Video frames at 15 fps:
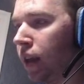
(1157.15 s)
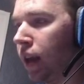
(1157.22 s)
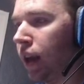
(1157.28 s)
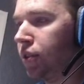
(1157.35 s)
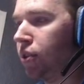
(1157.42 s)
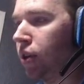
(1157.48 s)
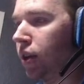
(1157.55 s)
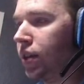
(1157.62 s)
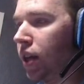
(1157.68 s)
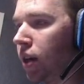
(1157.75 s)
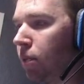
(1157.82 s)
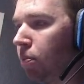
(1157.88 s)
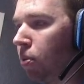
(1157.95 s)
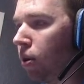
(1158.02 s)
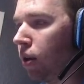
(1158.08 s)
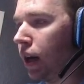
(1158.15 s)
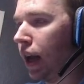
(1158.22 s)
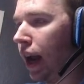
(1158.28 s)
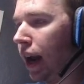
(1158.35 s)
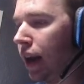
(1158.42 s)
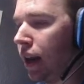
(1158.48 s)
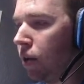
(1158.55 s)
Because you can teleport
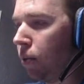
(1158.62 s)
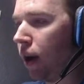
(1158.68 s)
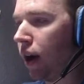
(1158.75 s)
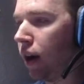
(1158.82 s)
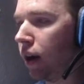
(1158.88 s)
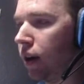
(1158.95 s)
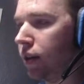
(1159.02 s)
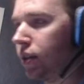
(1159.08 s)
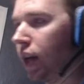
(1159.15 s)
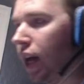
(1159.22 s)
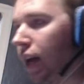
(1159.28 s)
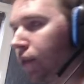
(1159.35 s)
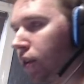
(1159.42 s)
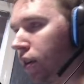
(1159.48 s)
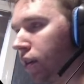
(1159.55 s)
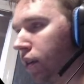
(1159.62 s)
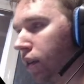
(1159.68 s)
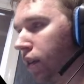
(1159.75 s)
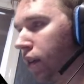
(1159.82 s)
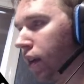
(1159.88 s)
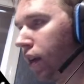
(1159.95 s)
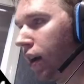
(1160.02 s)
anywhere inside of your
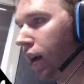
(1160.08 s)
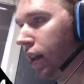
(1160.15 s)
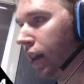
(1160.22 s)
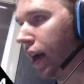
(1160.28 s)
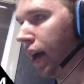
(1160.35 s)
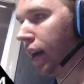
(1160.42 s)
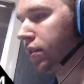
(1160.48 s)
alliance